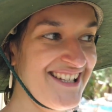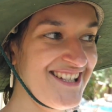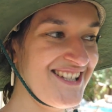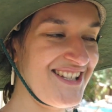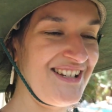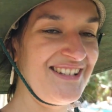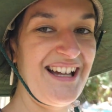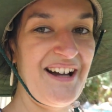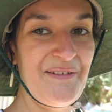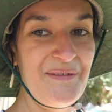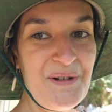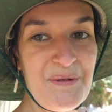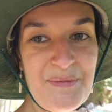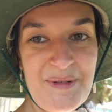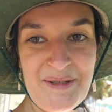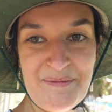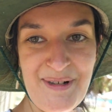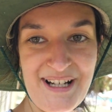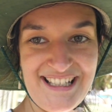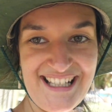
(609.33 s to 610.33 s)
So that will
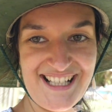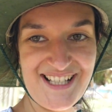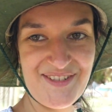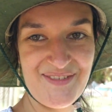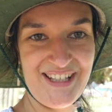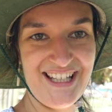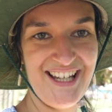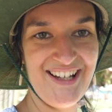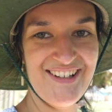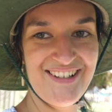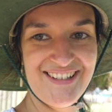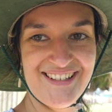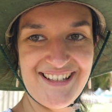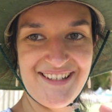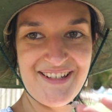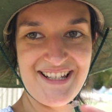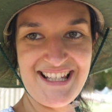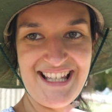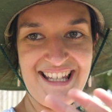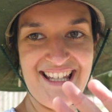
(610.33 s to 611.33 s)
be my next video.
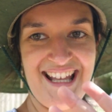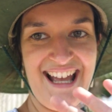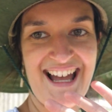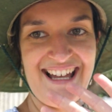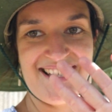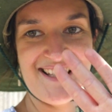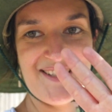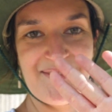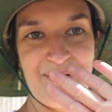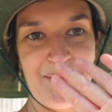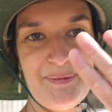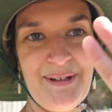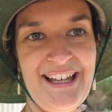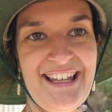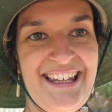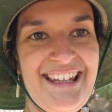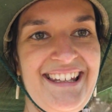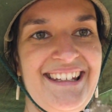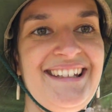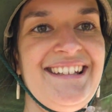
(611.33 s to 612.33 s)
See you guys, bye
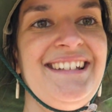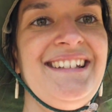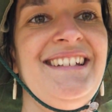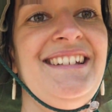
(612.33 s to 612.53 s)
bye.